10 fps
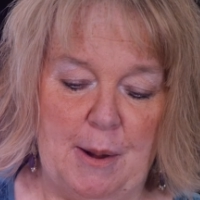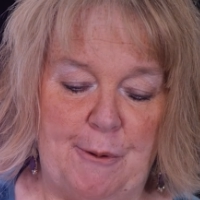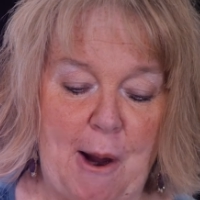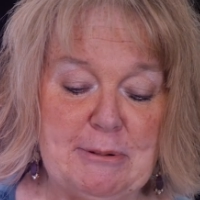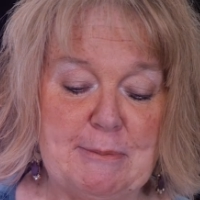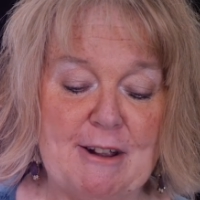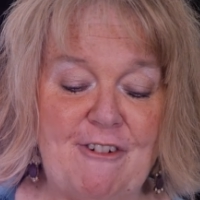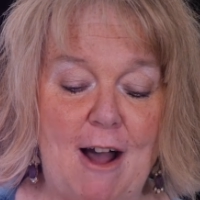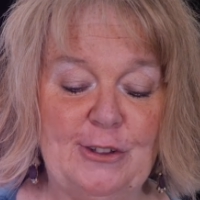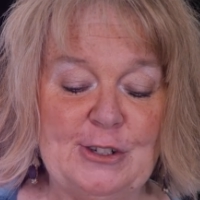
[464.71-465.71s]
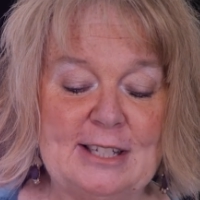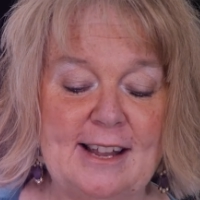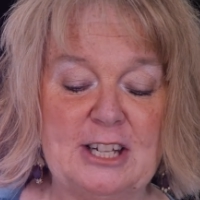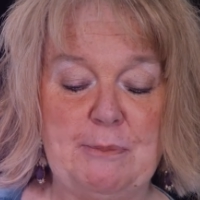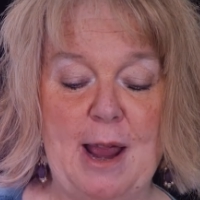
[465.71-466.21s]
Perhaps my father
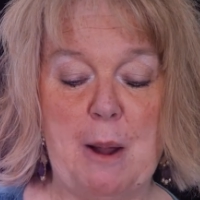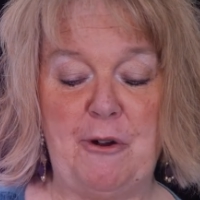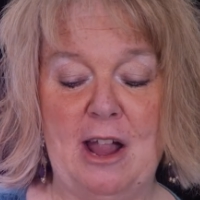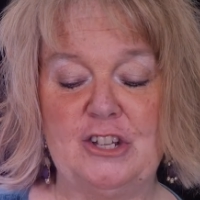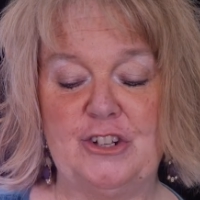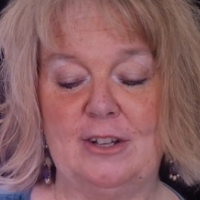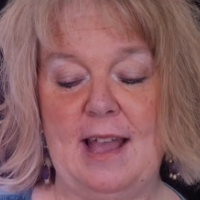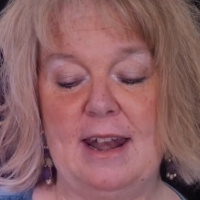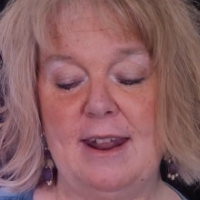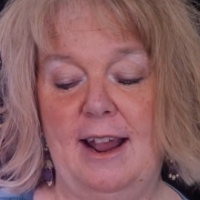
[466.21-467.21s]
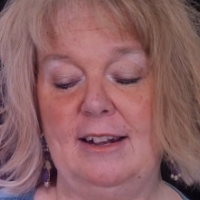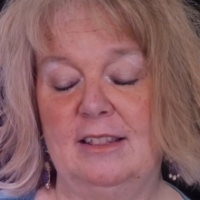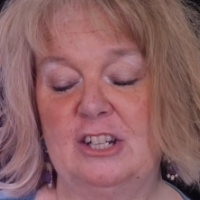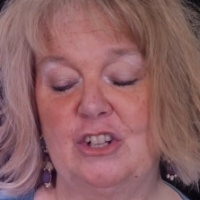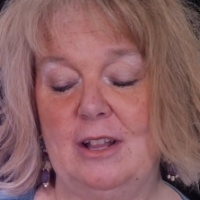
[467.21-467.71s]
sensed my apprehension that night
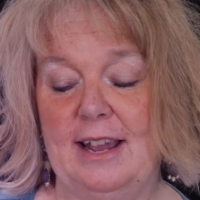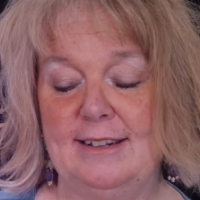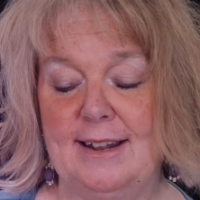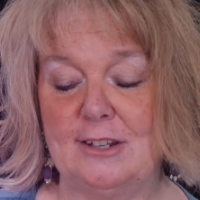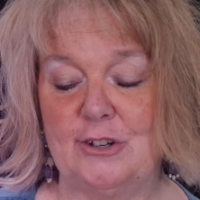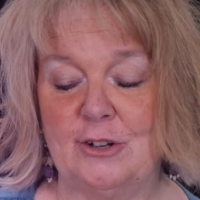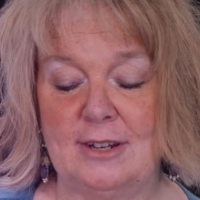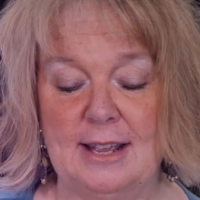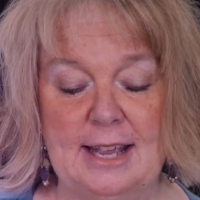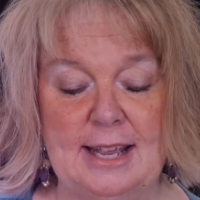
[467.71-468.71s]
in the Chilean desert.